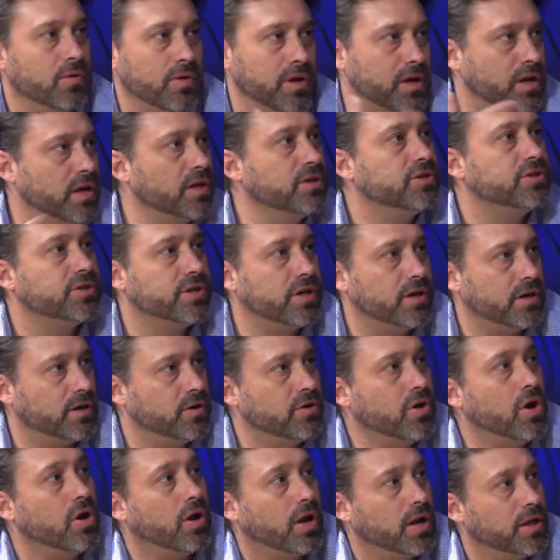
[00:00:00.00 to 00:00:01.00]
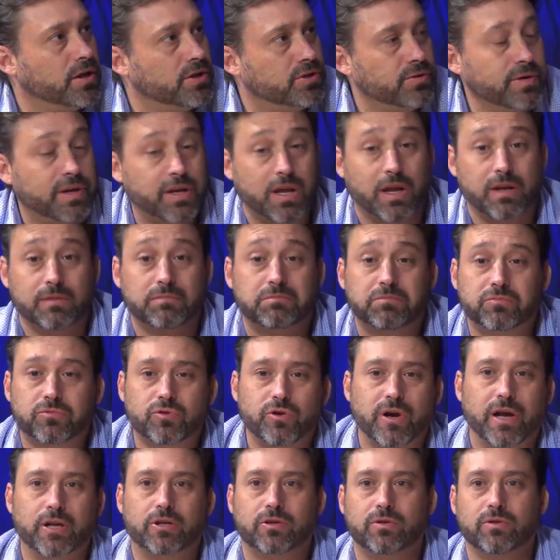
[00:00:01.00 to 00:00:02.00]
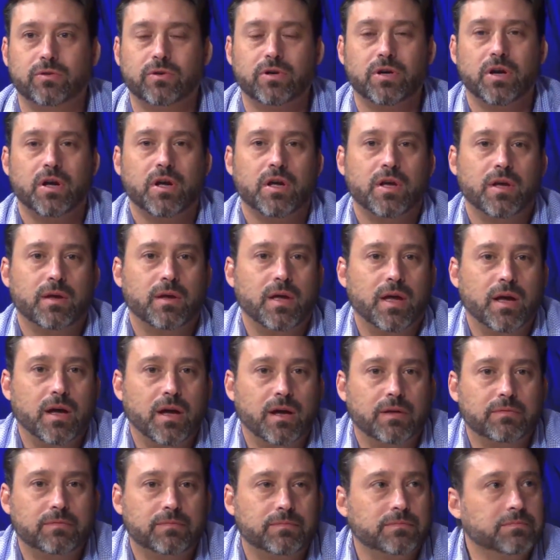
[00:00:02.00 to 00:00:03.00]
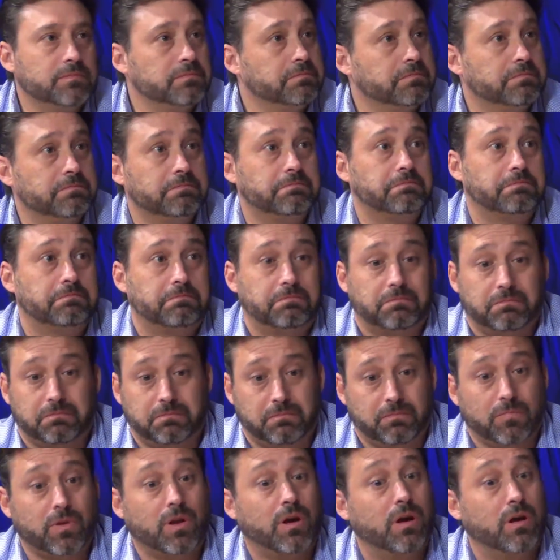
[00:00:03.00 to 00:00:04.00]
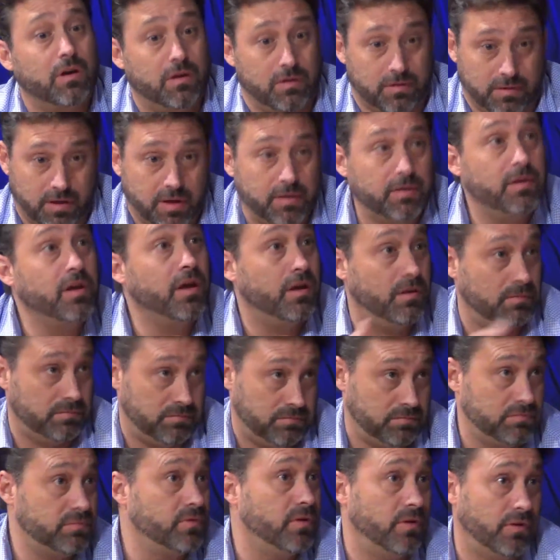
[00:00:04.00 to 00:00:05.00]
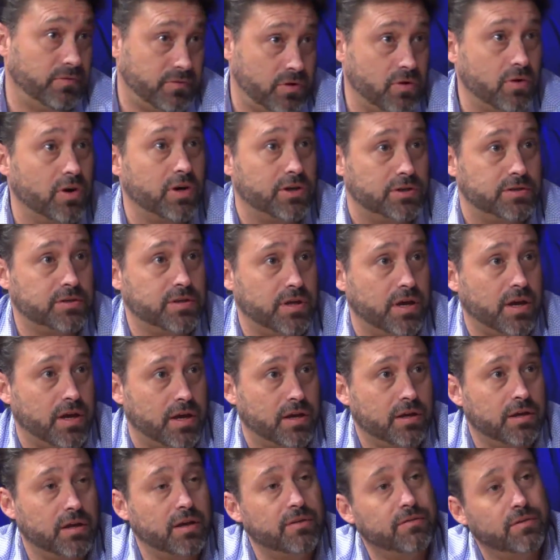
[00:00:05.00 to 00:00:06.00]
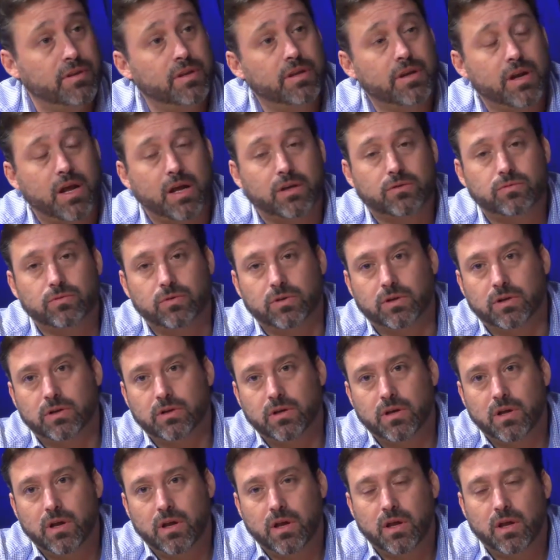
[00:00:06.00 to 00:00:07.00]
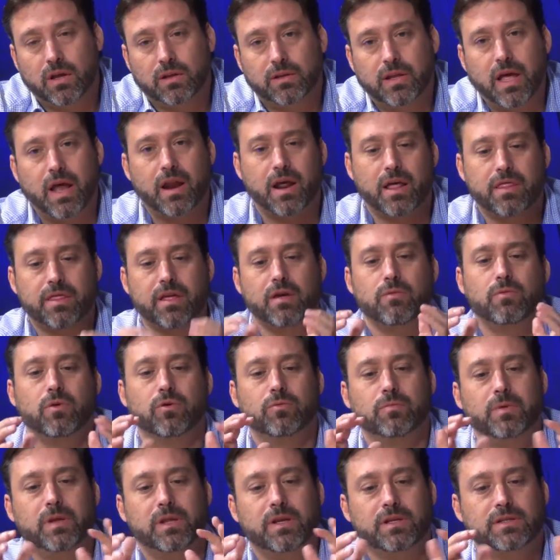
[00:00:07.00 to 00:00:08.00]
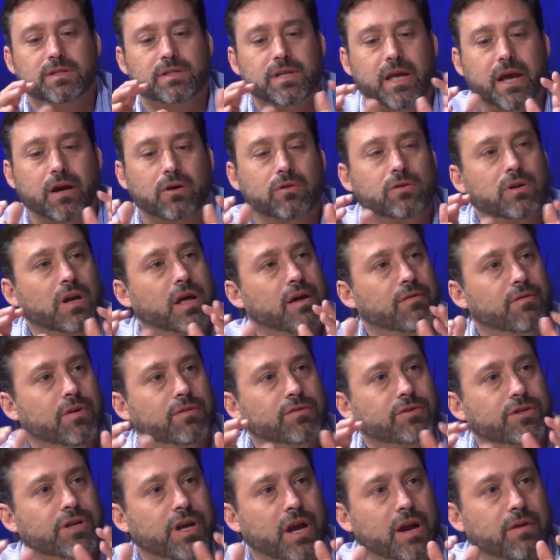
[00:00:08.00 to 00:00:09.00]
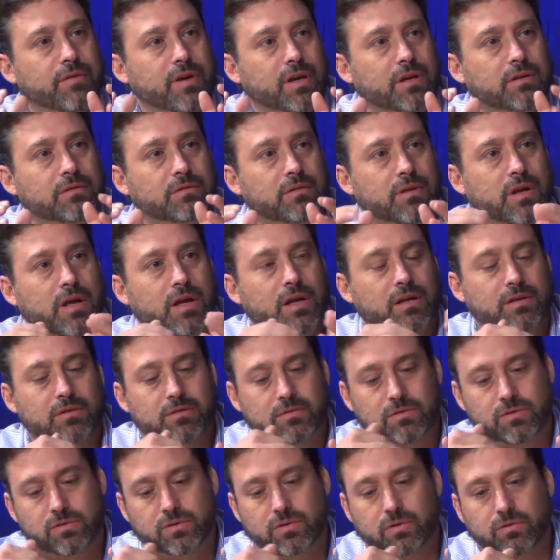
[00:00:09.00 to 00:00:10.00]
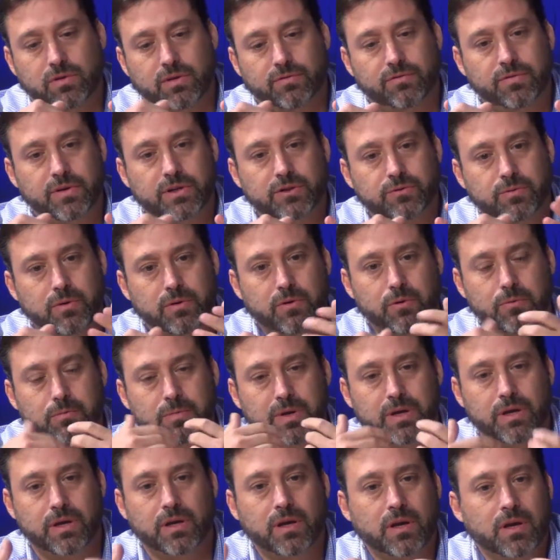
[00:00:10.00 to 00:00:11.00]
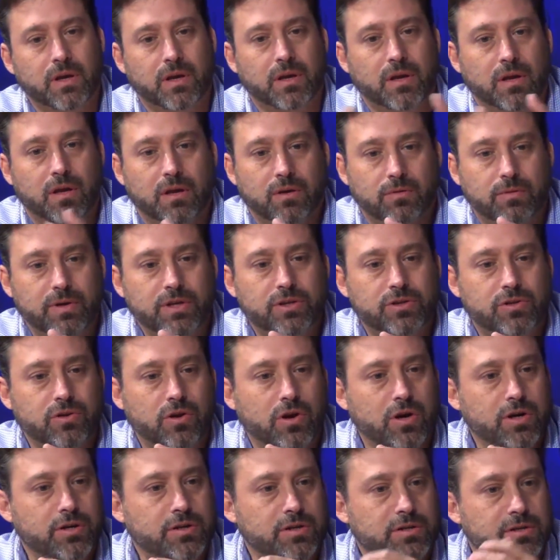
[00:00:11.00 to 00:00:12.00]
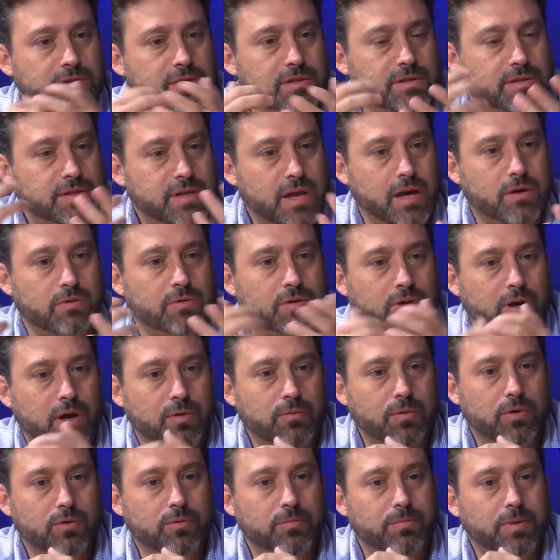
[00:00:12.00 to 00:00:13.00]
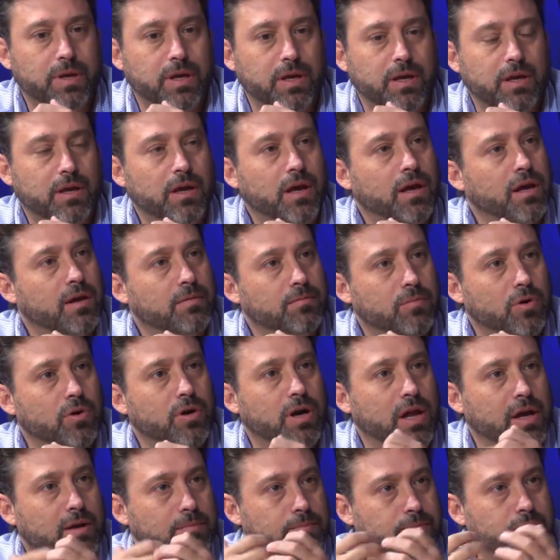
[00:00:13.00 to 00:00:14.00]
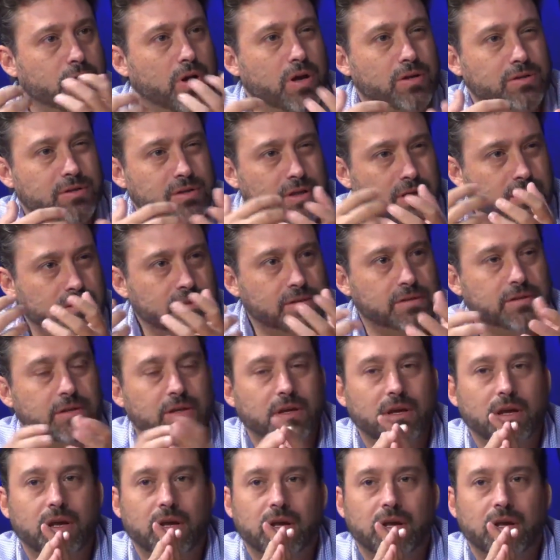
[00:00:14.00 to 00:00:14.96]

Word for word: We can share knowledge. We can try to, uh, uh or even your network. Uh, you know, of course, yeah, even the network. That I think would be the second level of sharing. And so the first one would be resources. The second one would be more like process.